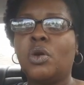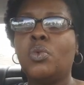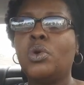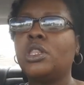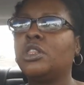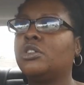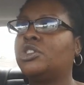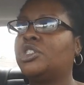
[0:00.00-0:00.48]

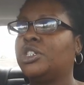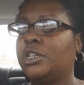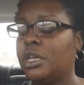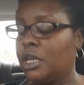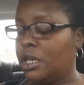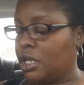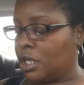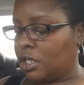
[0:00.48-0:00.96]
with their
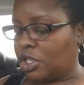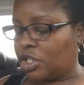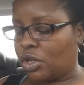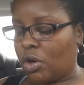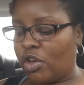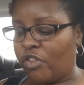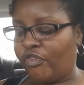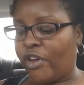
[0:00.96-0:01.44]
shenanigans.
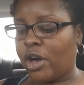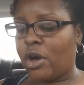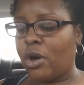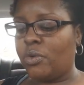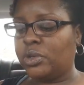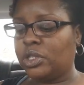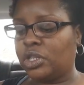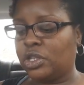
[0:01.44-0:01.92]
So if I
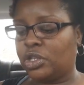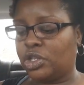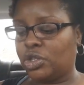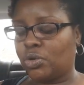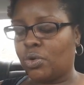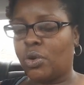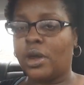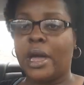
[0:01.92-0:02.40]
go into the
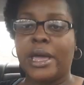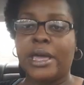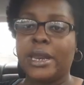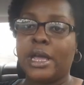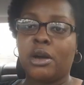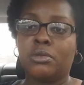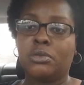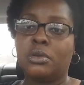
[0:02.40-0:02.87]
store, it
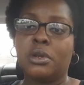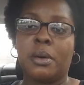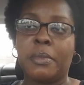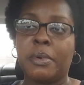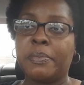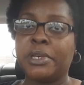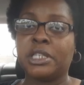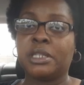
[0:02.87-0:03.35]
ain't gonna do
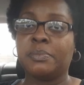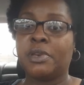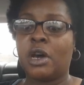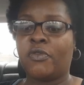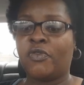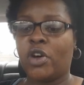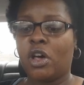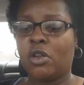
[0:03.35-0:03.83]
nothing but piss me
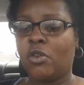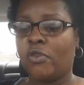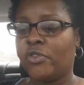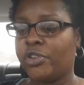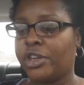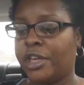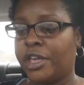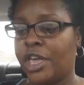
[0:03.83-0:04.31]
off all
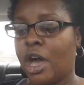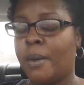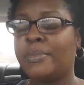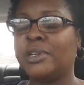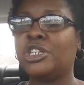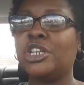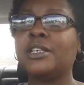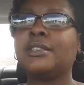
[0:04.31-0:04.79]
over again, y'all.
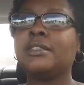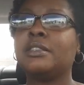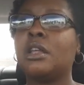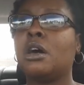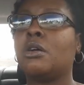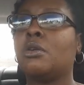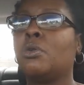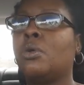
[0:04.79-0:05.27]
But just
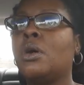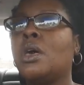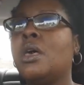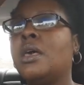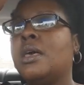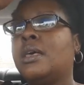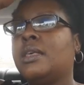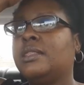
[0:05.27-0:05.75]
know
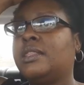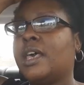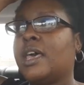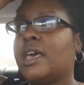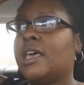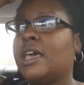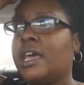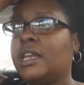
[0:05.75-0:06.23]

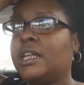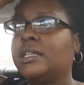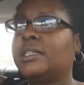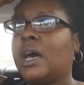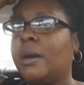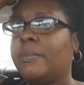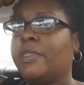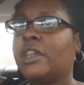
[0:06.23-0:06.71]
that
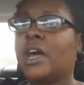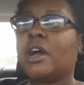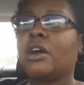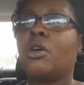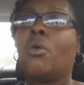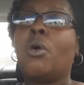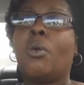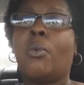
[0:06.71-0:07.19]
anytime that
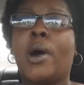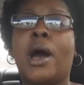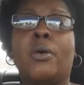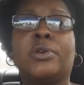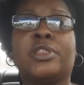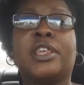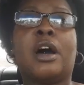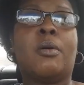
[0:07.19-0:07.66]
I go a
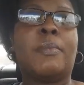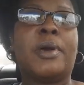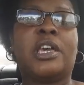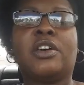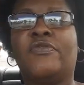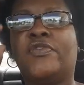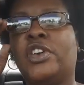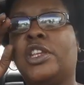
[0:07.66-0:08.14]
while without
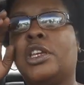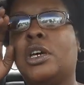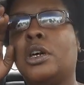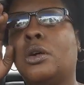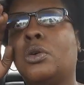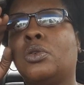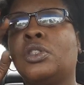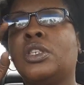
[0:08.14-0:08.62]
making
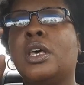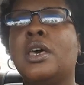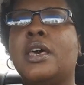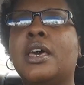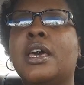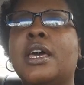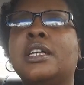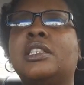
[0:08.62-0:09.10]
videos,
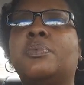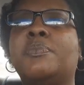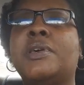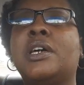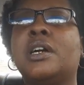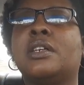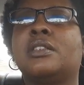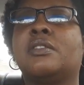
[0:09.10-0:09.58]
it's
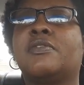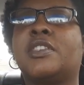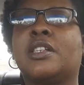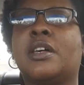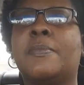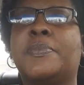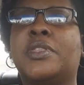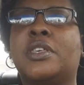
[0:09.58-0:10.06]
because of
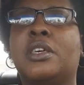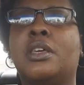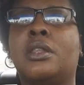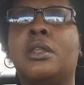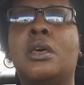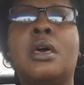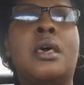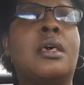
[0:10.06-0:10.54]

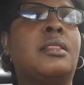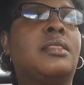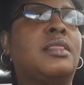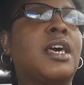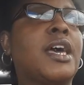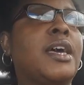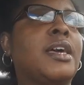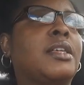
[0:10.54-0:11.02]
something
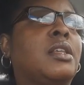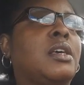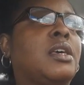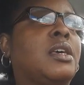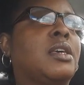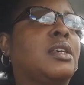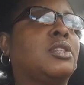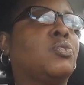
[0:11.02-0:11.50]
that
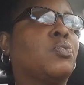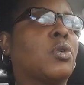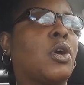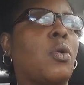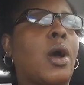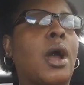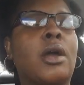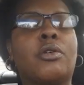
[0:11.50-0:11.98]
is
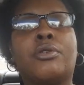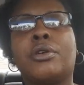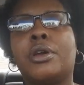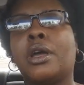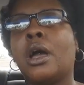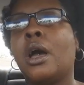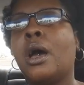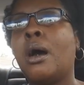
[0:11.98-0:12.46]

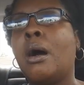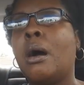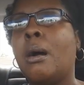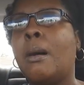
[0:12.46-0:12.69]
requiring